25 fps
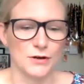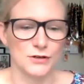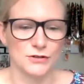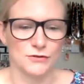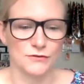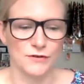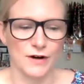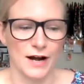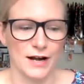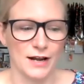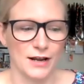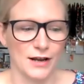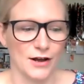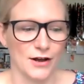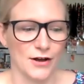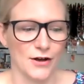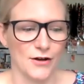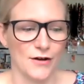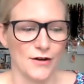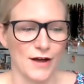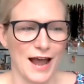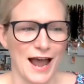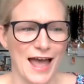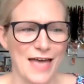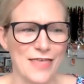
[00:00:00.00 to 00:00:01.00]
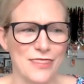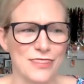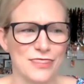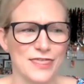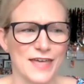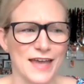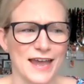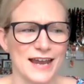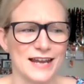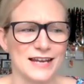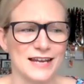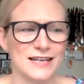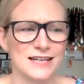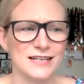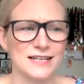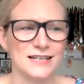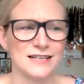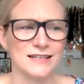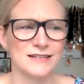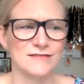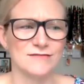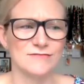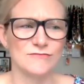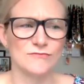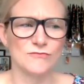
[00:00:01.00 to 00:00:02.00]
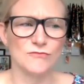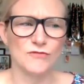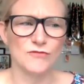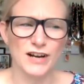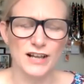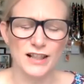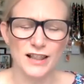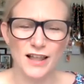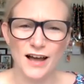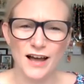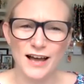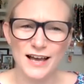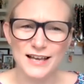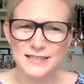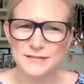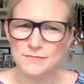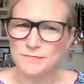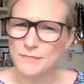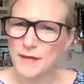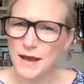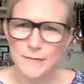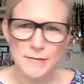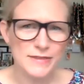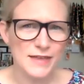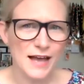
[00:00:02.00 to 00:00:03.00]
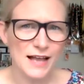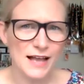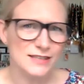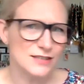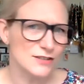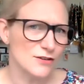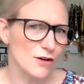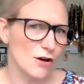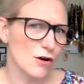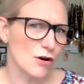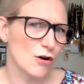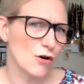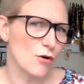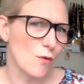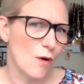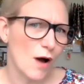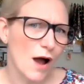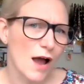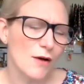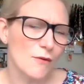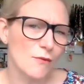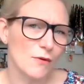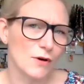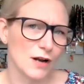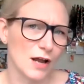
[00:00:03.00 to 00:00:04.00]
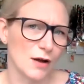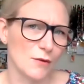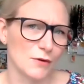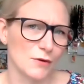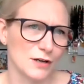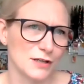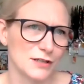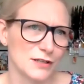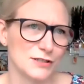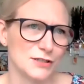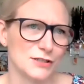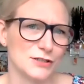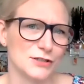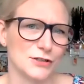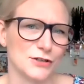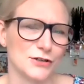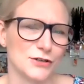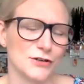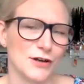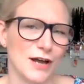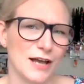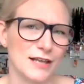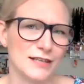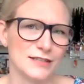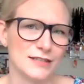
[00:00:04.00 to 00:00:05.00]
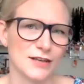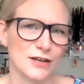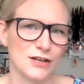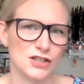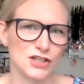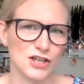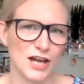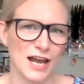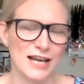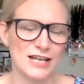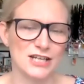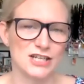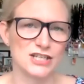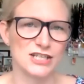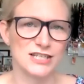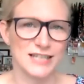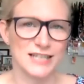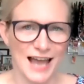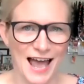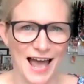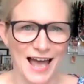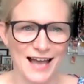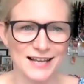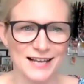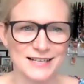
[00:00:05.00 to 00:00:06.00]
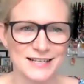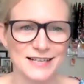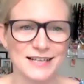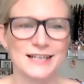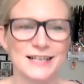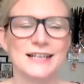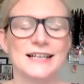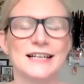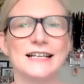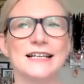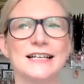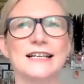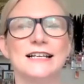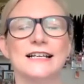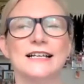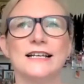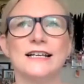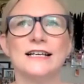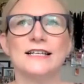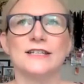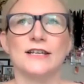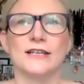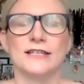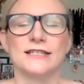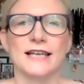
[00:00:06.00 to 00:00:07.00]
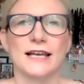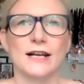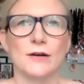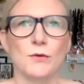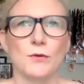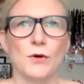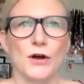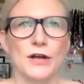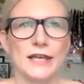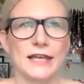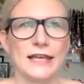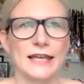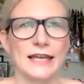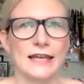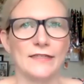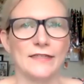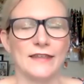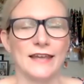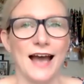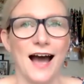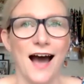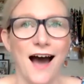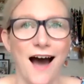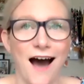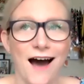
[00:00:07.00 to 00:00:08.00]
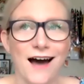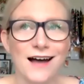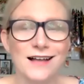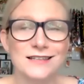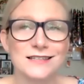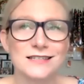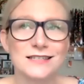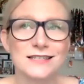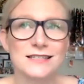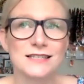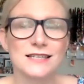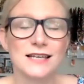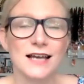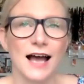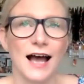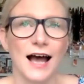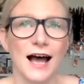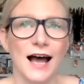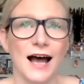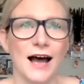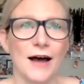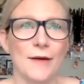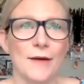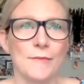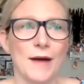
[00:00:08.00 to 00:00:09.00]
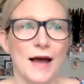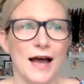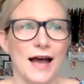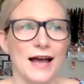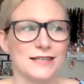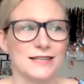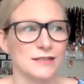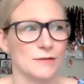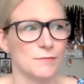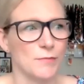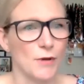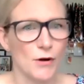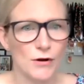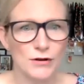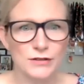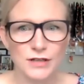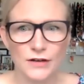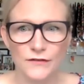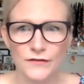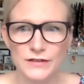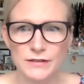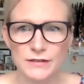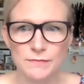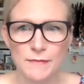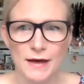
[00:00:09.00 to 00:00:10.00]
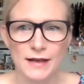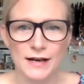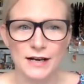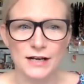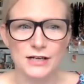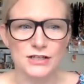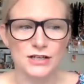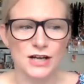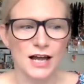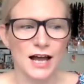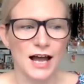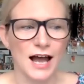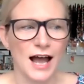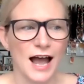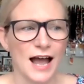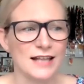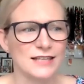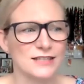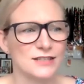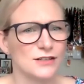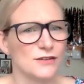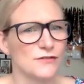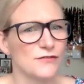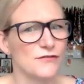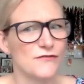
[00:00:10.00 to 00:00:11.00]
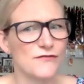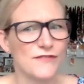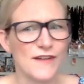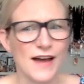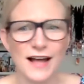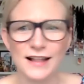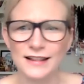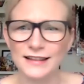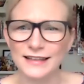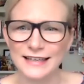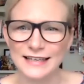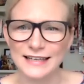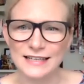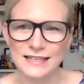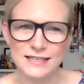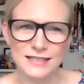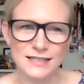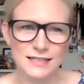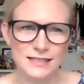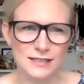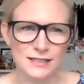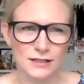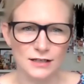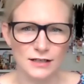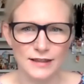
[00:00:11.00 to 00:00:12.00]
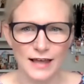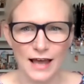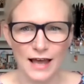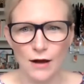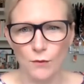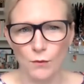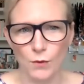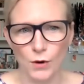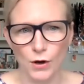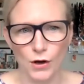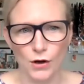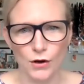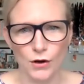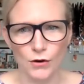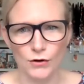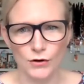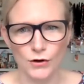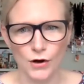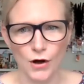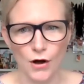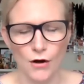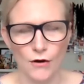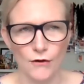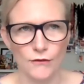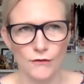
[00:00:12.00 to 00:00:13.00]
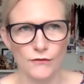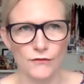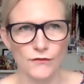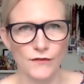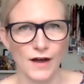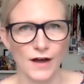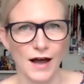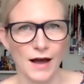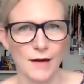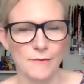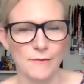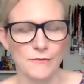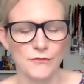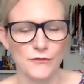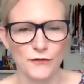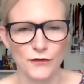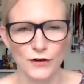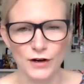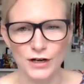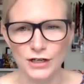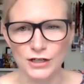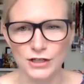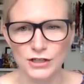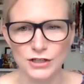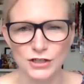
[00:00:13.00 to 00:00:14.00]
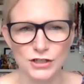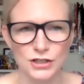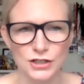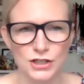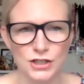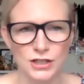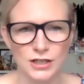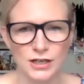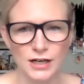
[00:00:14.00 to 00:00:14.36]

radio, and then realized maybe that's not quite what I wanted to do. And so changed tack. So I started working in the arts as a box office manager, and sort of fell into sort of that world of fringe